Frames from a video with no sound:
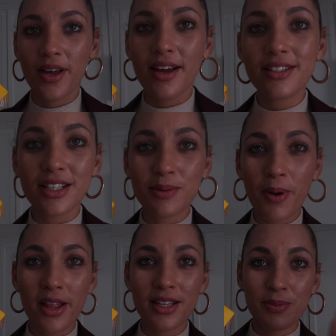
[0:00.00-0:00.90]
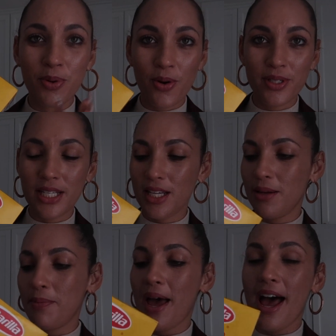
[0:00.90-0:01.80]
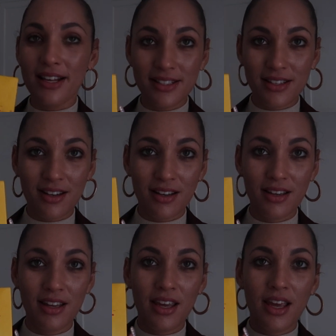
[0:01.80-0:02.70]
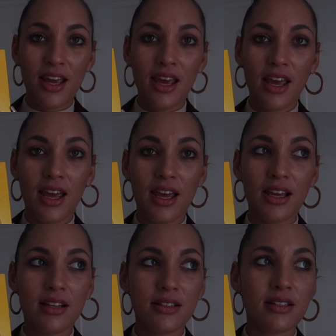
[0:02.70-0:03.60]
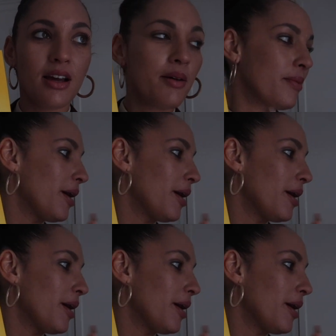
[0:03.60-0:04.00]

I just bought this protein pasta and um,